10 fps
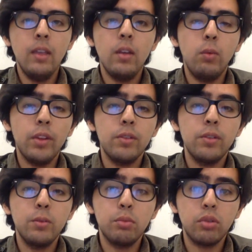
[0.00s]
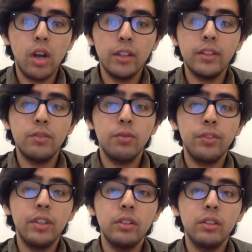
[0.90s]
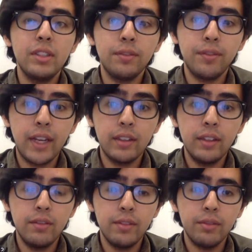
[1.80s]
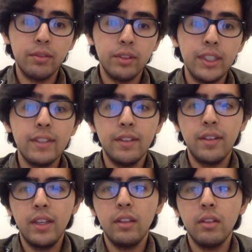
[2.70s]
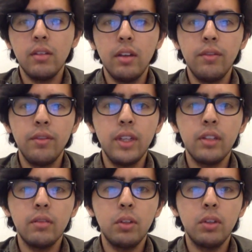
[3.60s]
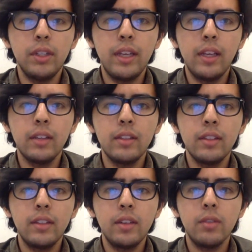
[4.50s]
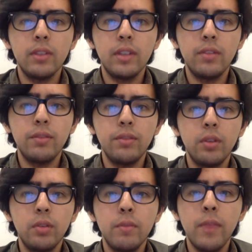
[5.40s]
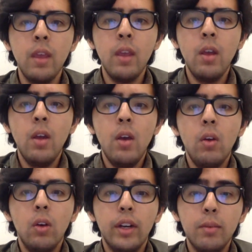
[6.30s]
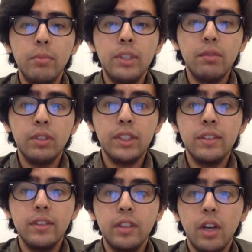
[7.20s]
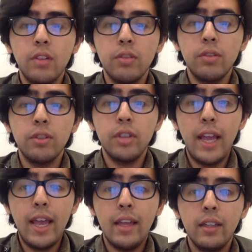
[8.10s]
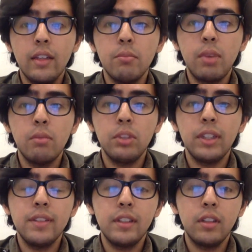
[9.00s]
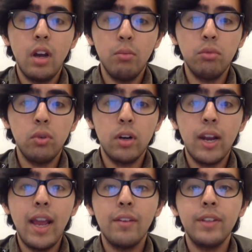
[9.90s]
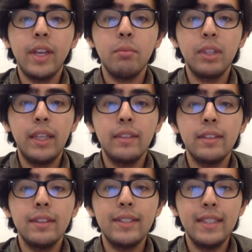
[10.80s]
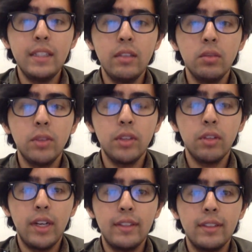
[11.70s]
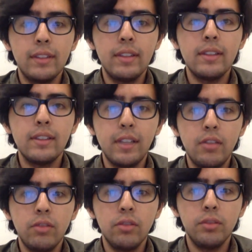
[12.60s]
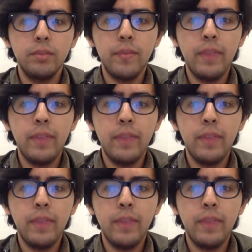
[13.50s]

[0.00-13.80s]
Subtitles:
Now, whether a new product is revealed to be defective after release, think of the exploding Galaxy Note 7 phone, or a company releases a controversial ad and the public is in an uproar, having a plan to deal with a crisis is essential.